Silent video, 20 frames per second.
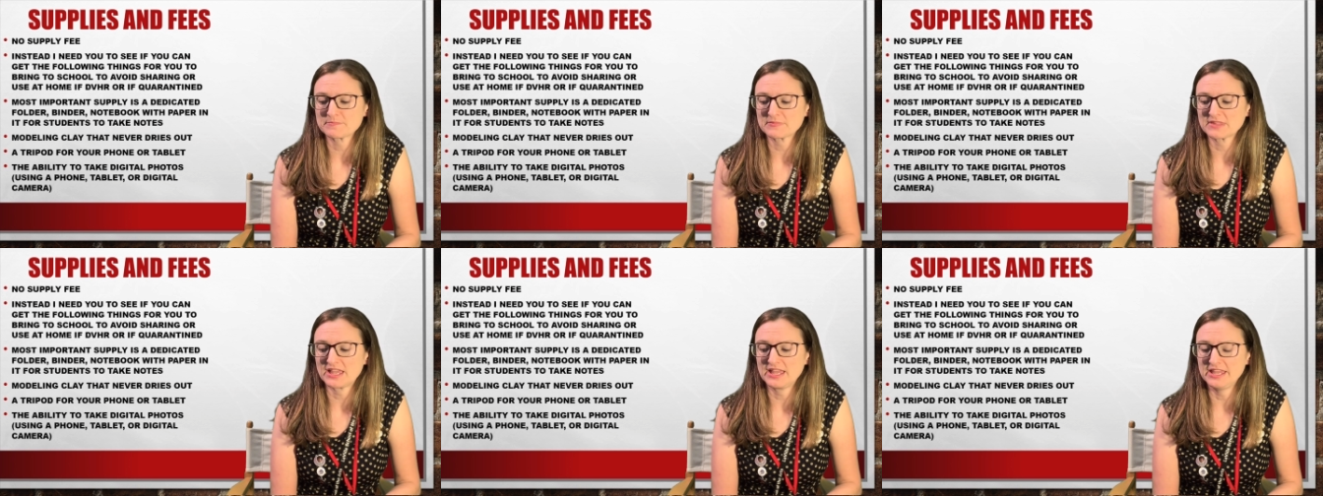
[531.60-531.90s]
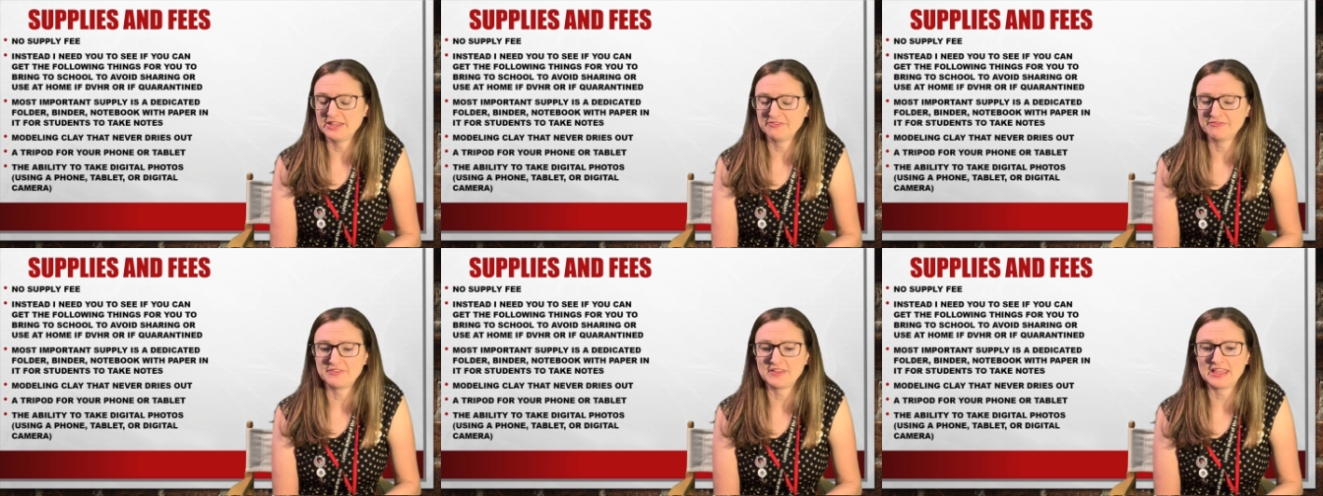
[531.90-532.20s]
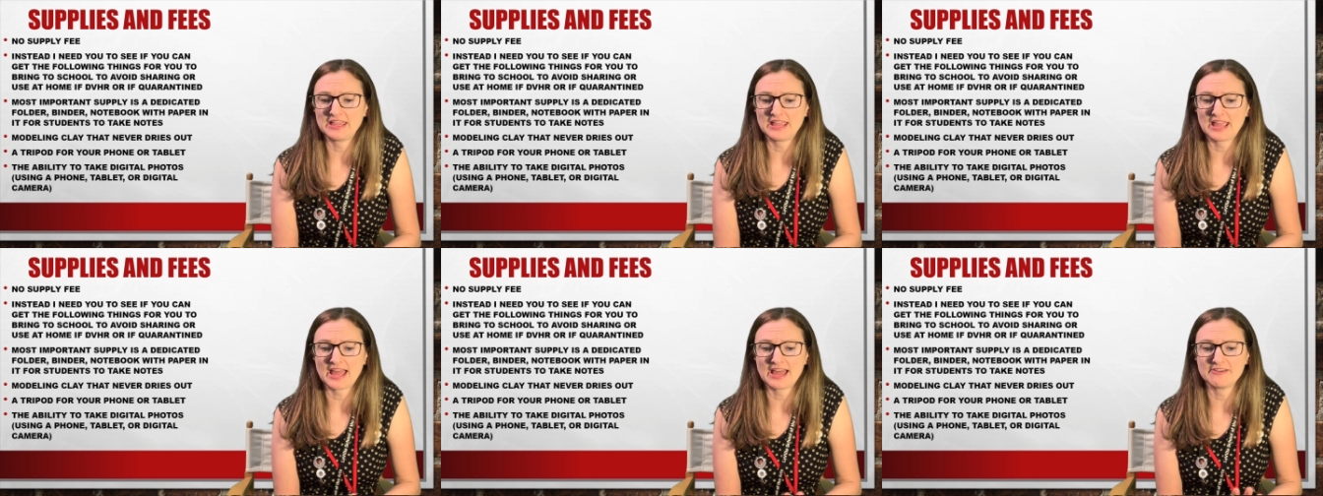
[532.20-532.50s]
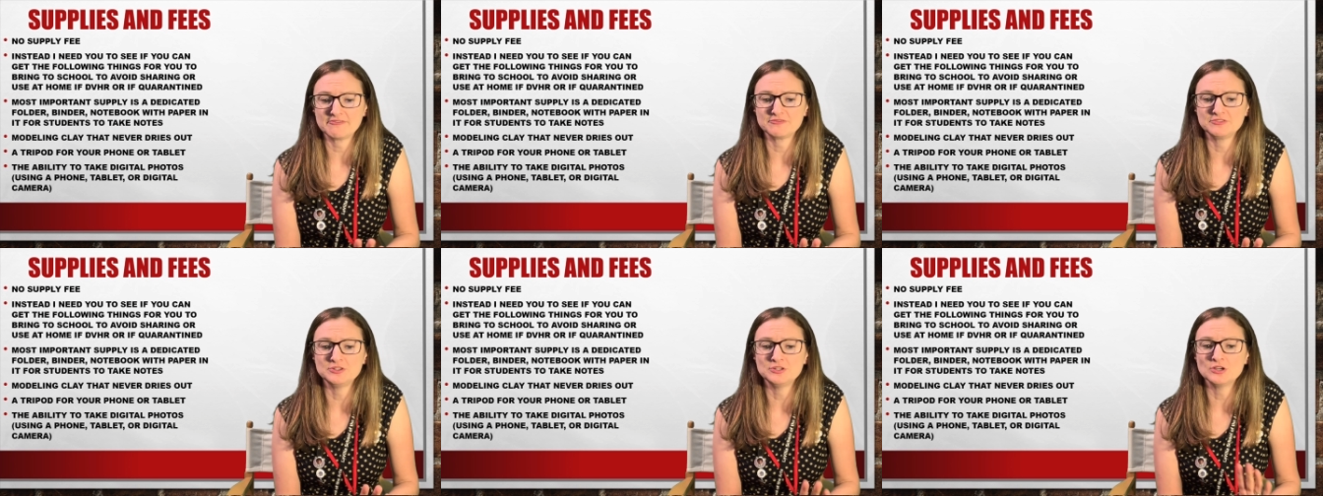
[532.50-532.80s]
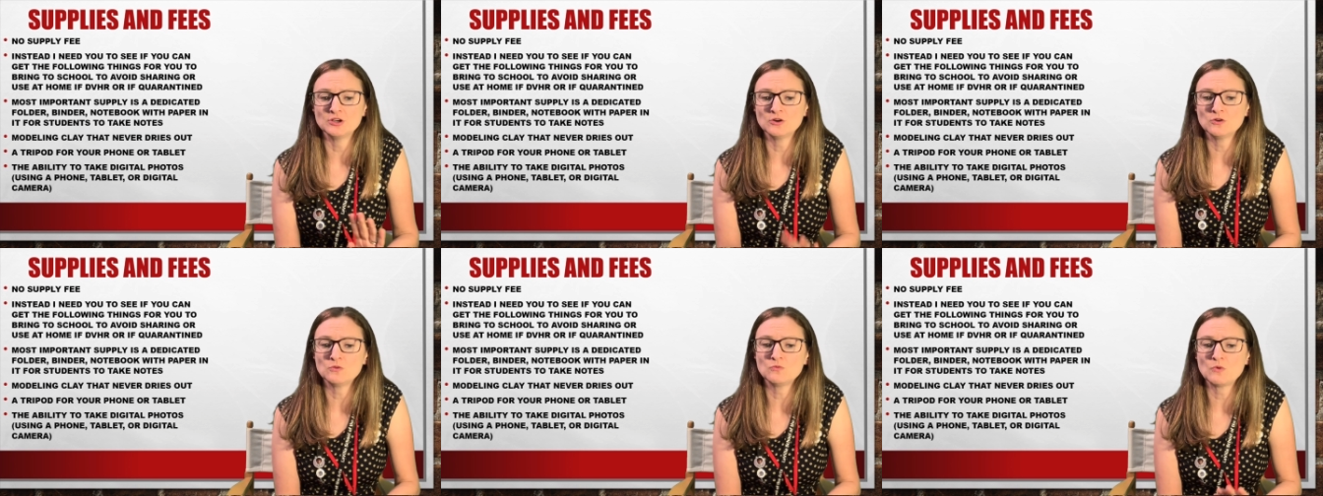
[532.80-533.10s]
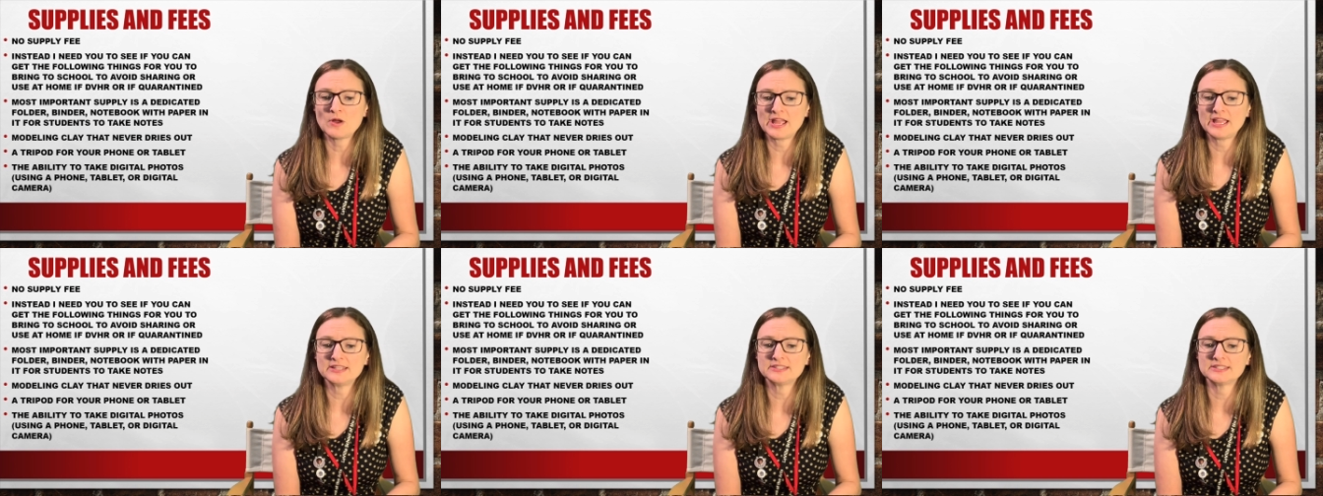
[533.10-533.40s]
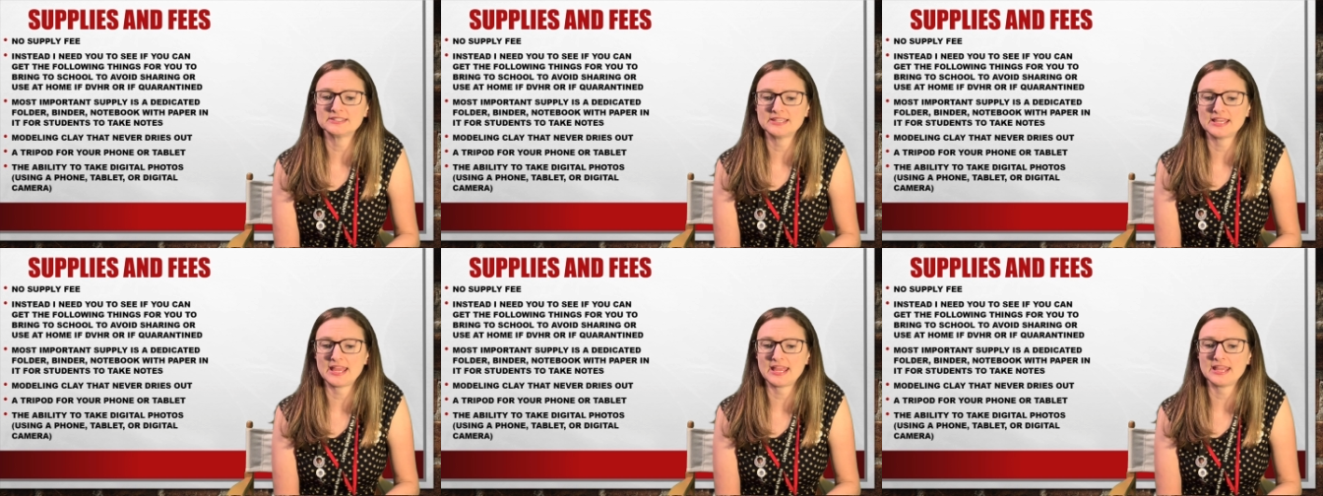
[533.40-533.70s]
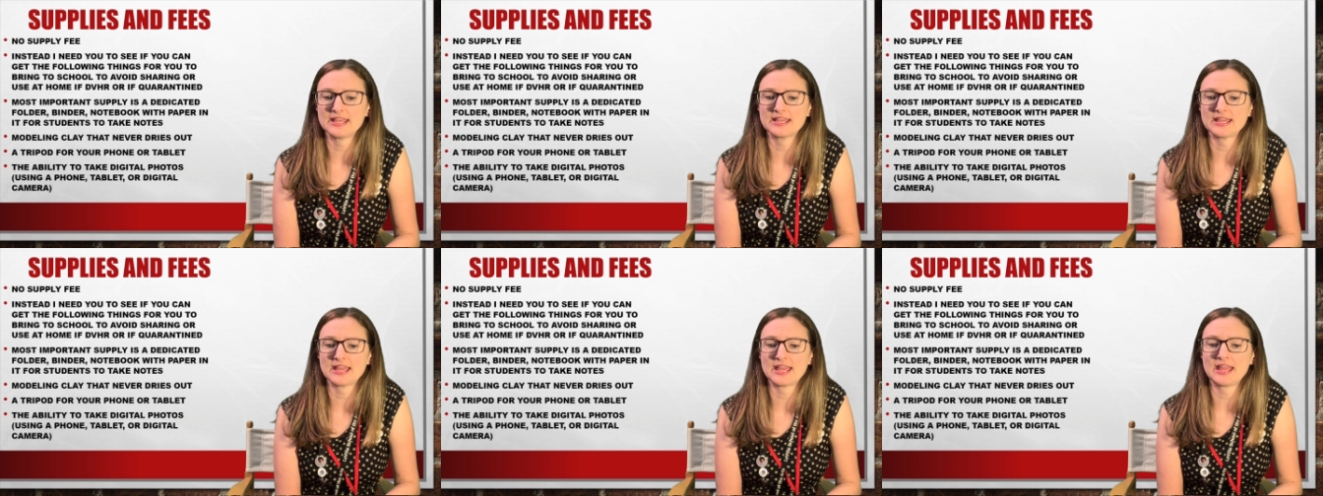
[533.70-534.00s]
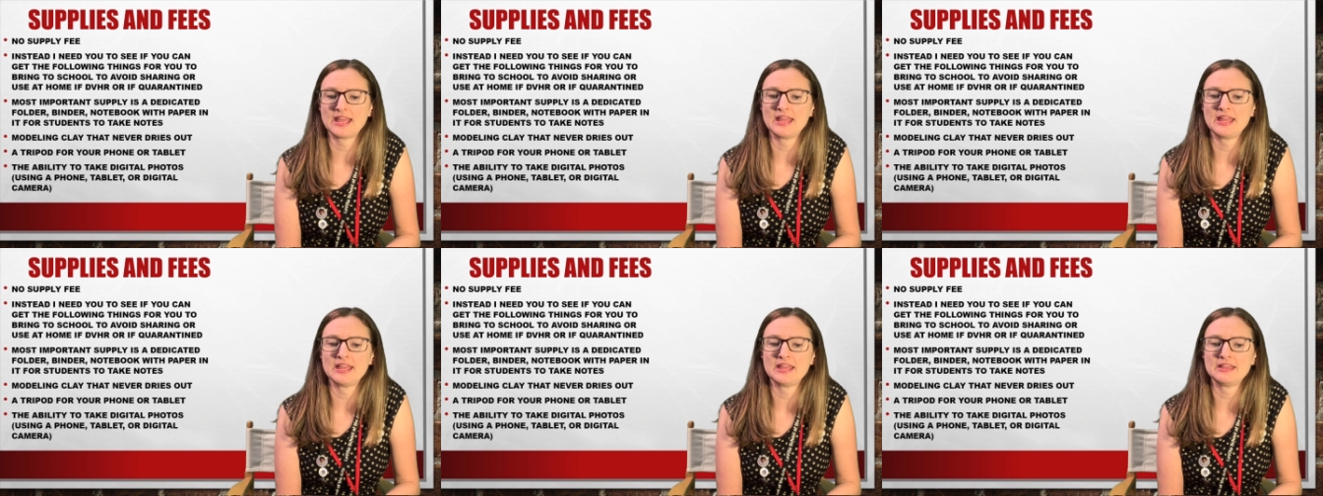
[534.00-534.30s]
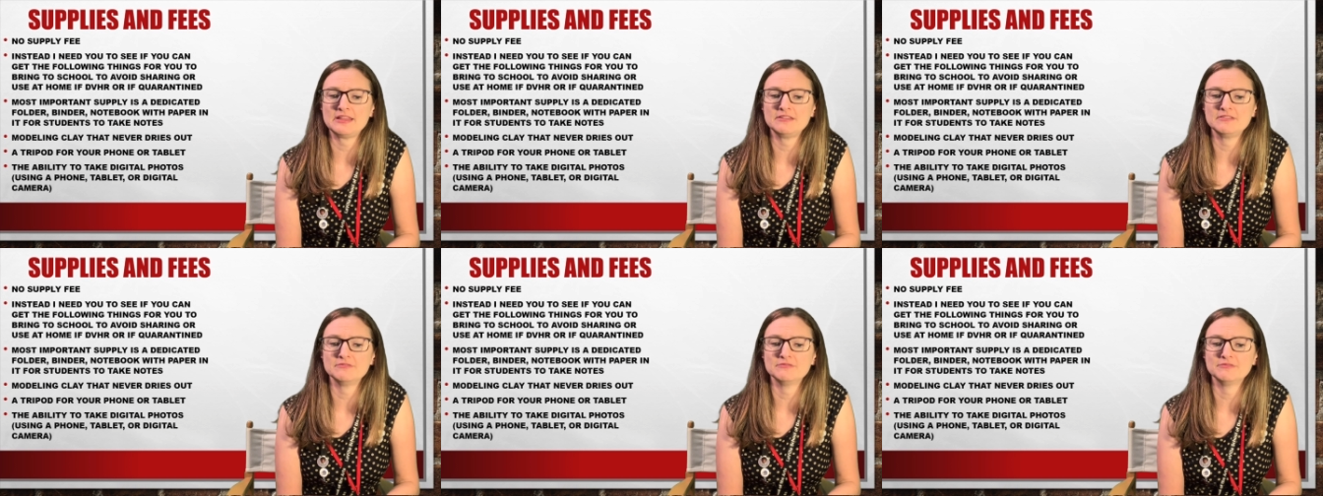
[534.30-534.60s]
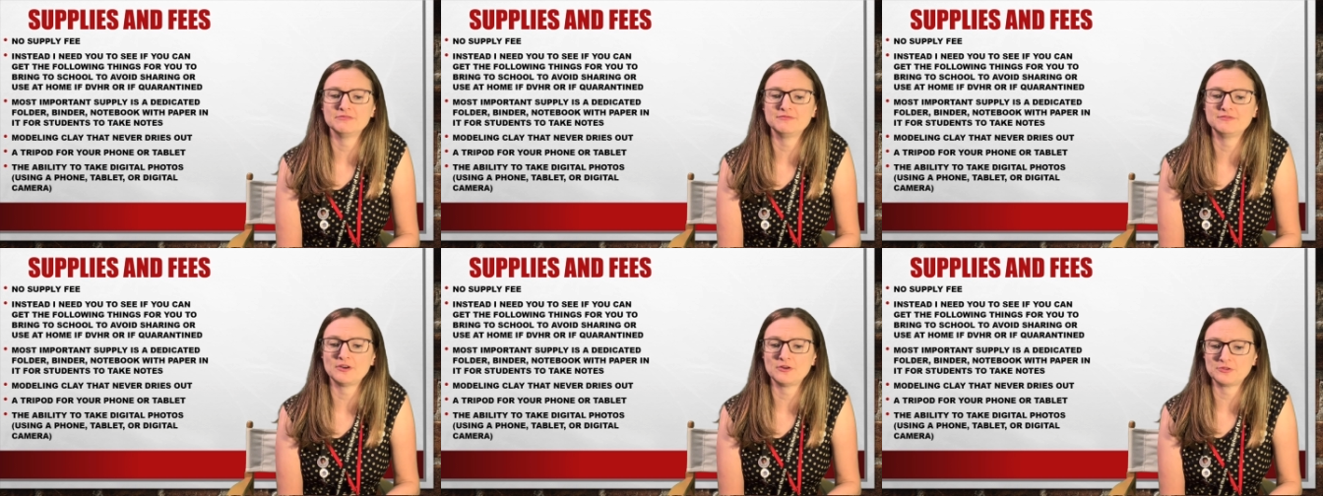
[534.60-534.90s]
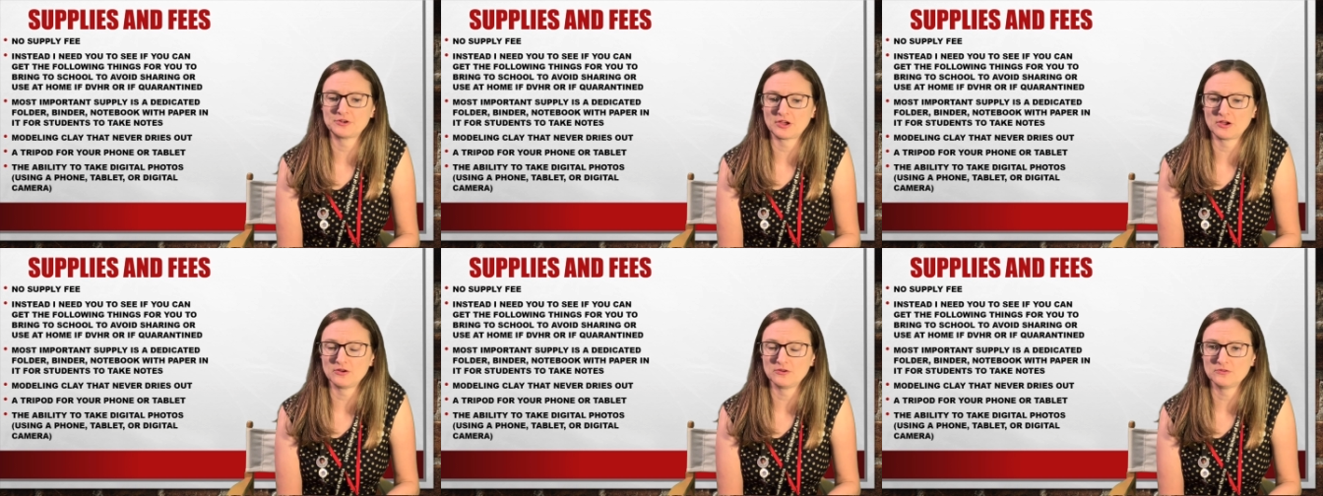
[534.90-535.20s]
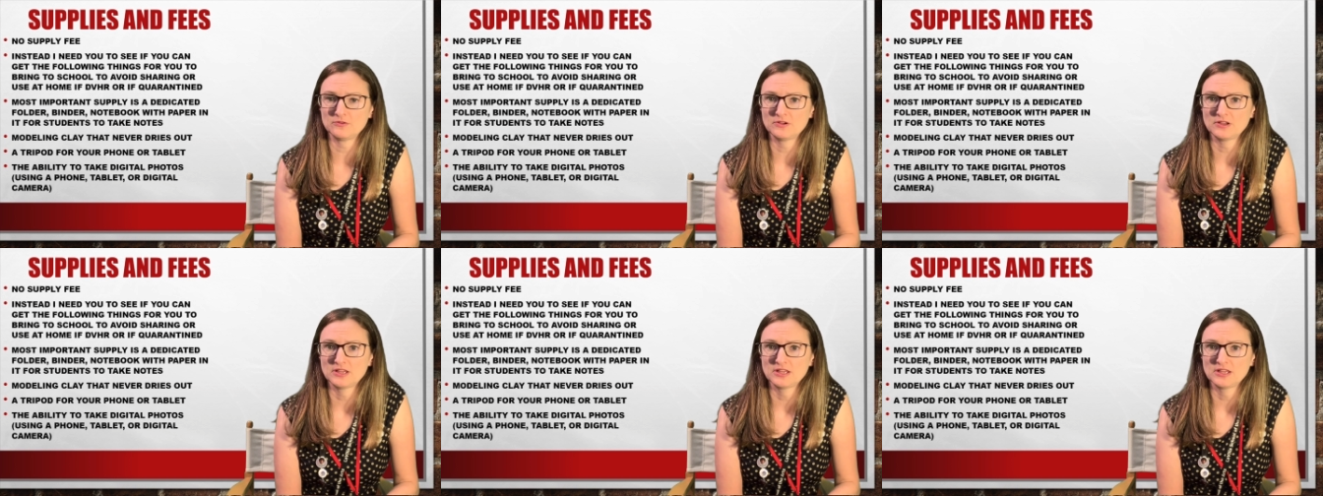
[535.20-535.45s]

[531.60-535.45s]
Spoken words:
If they have no way to take a photo